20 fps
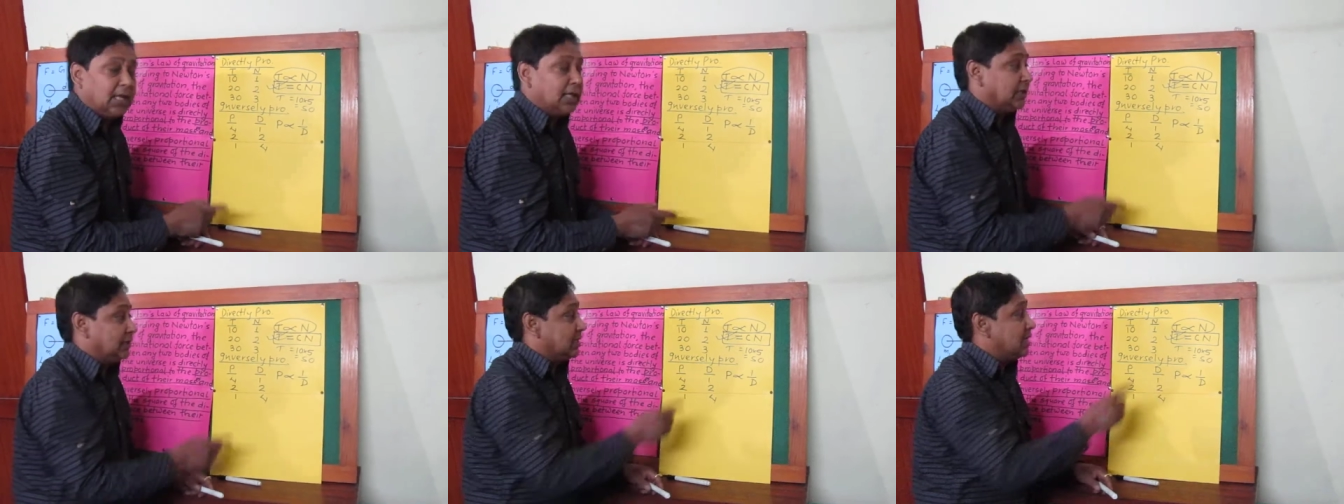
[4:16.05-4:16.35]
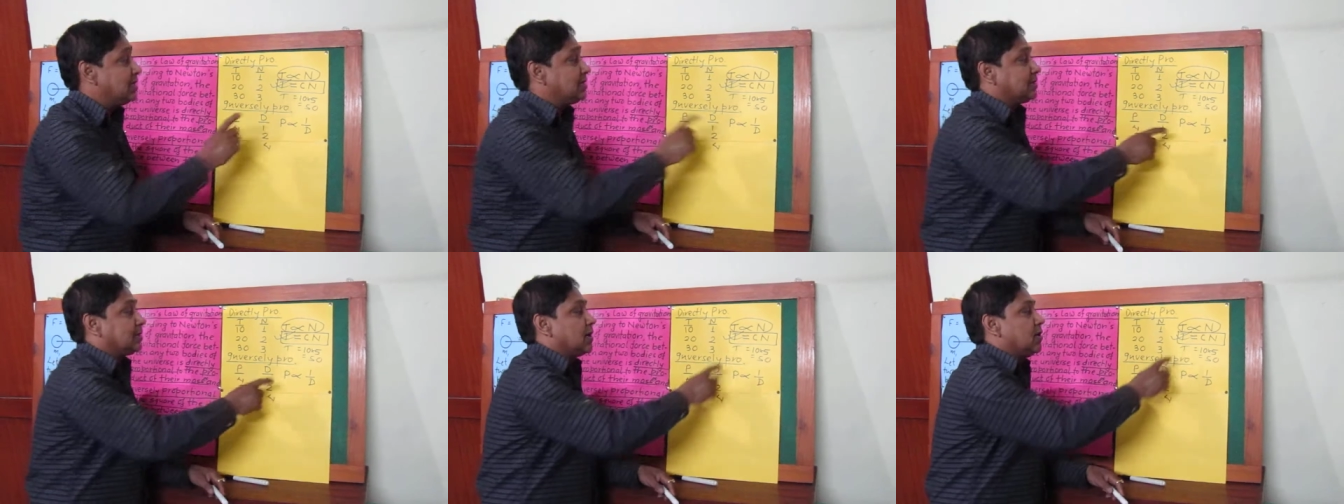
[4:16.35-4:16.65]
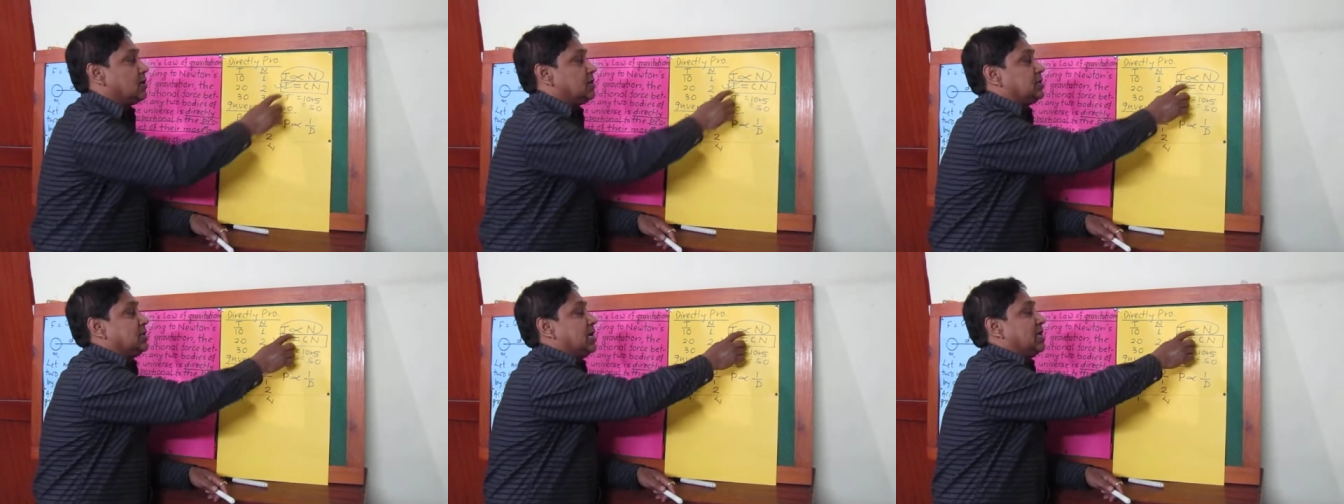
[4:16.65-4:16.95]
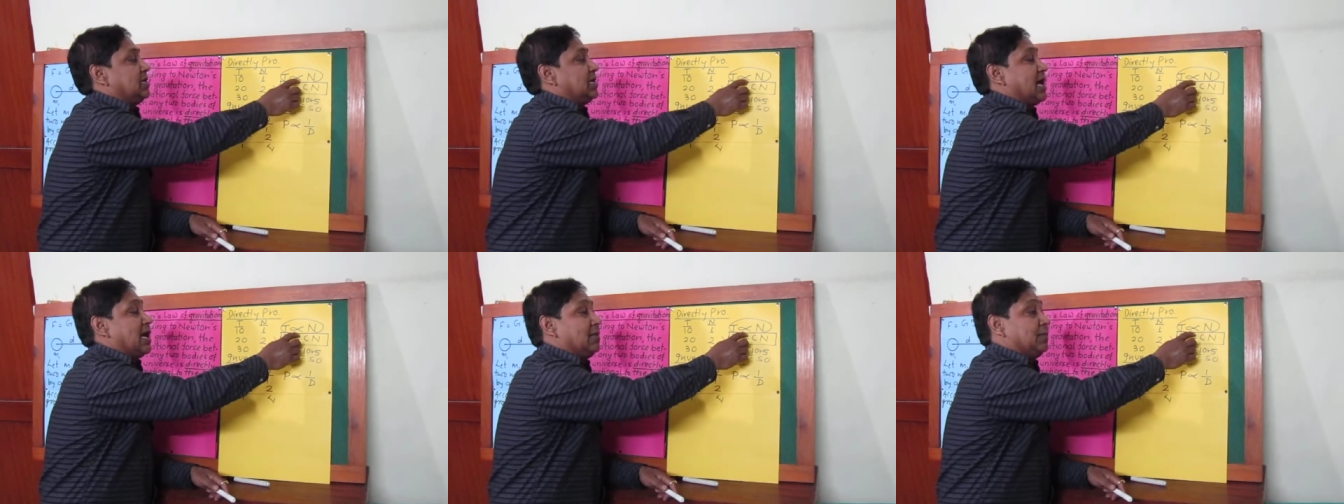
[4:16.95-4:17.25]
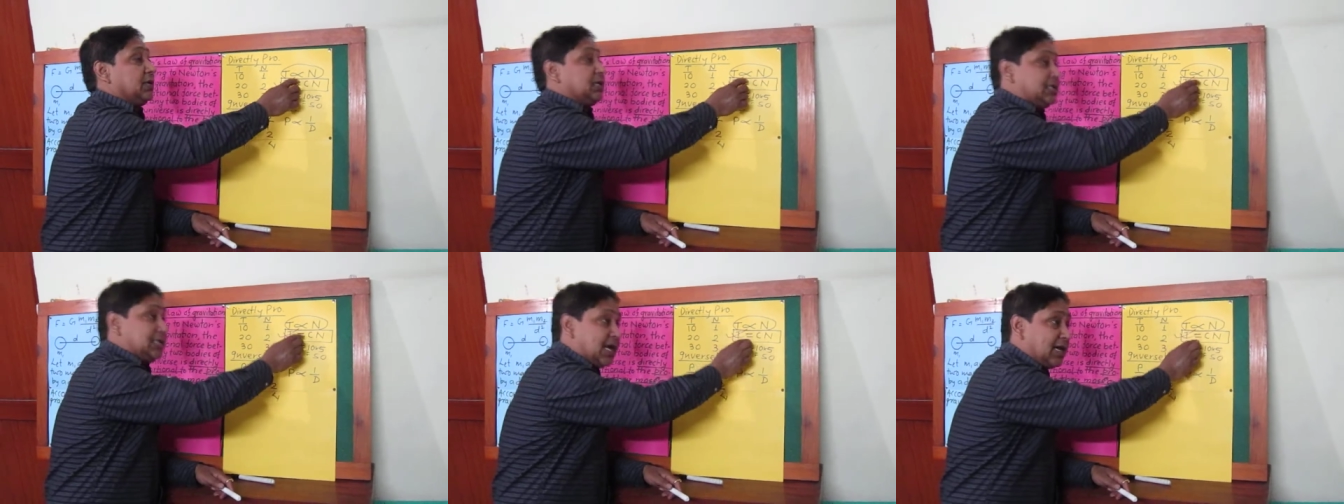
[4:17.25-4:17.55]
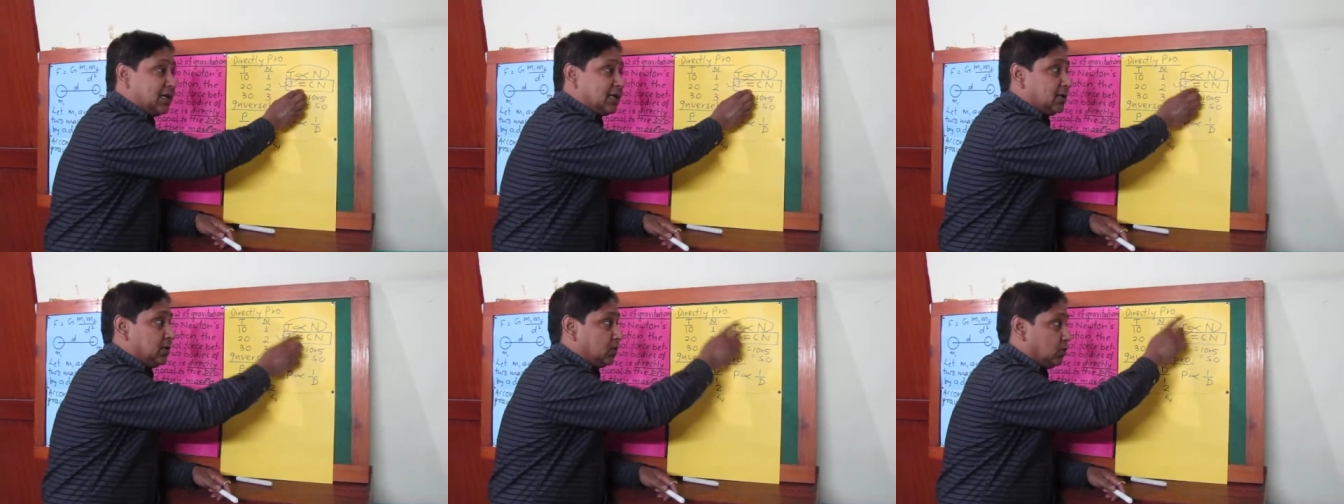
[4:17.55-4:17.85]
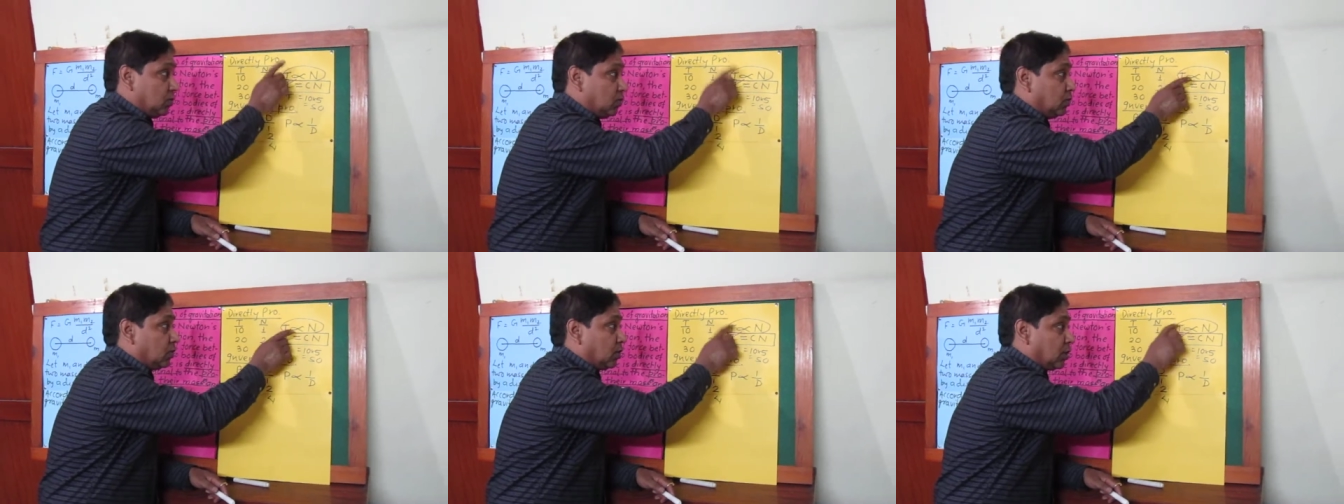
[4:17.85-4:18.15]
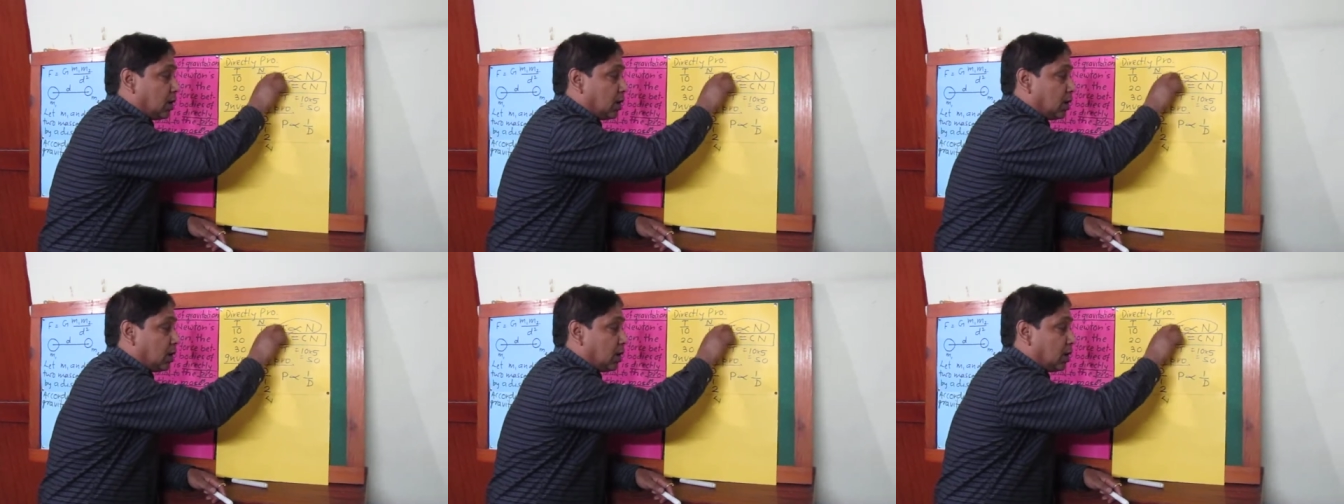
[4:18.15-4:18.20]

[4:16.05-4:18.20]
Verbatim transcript: This constant can be taken to